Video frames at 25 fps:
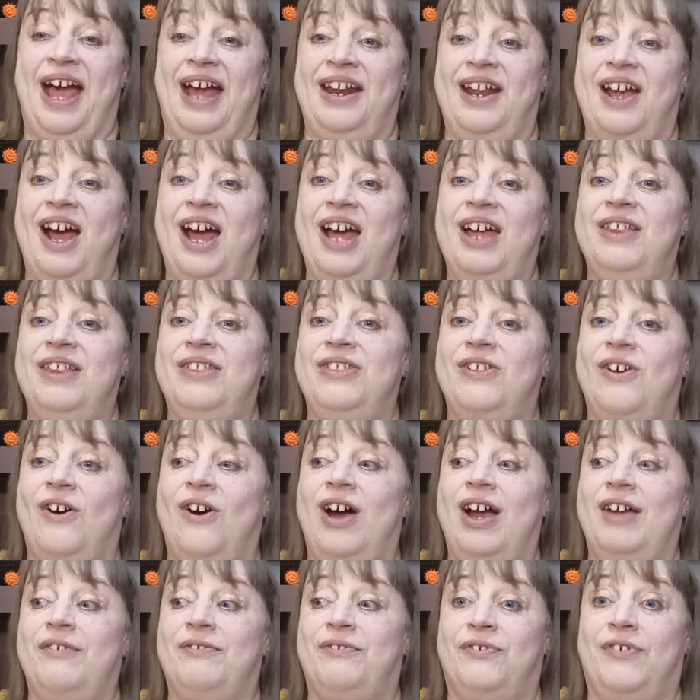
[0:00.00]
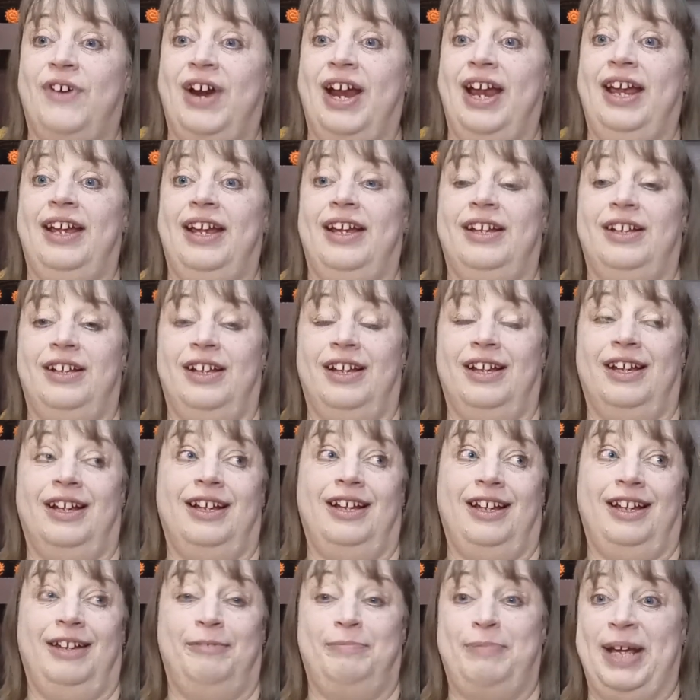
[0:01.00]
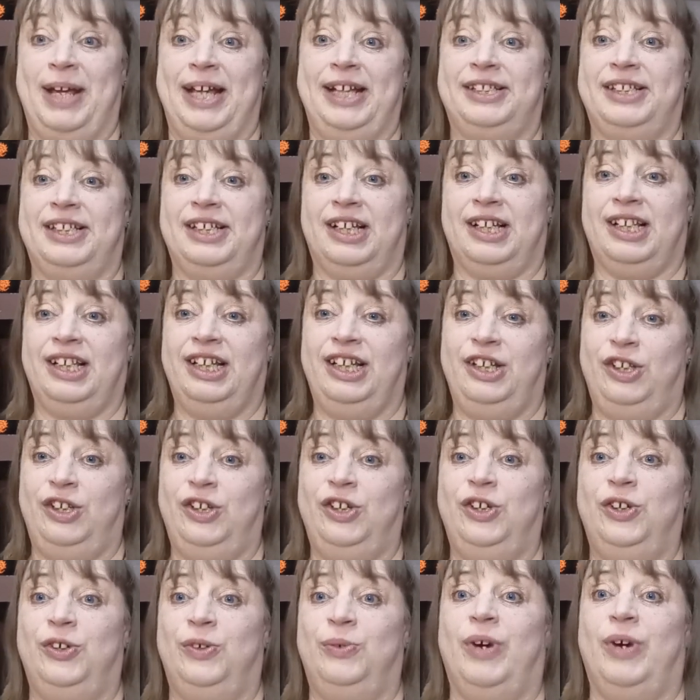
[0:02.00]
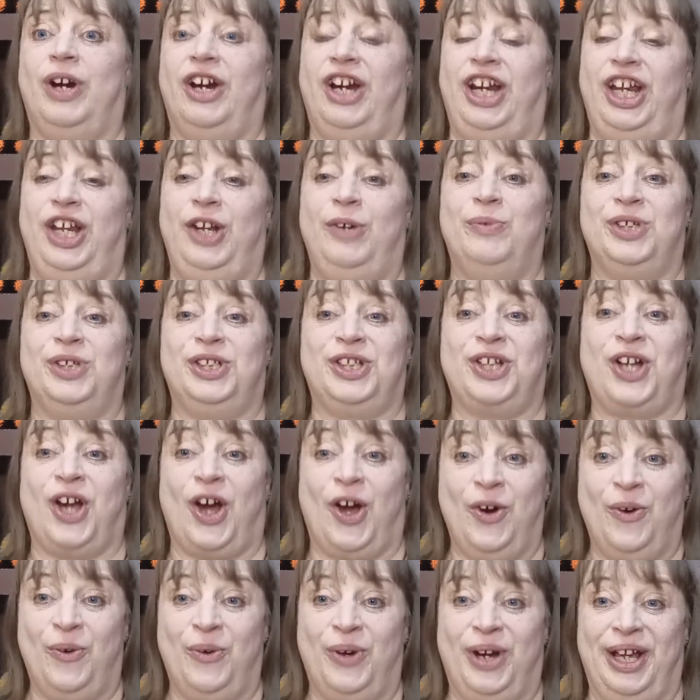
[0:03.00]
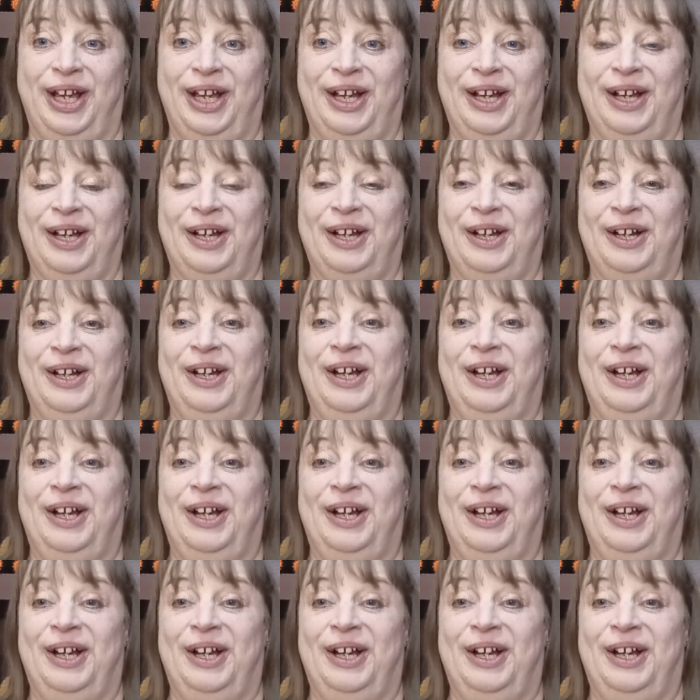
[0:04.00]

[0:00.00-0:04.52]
And I thought Frank basically knew where he was going.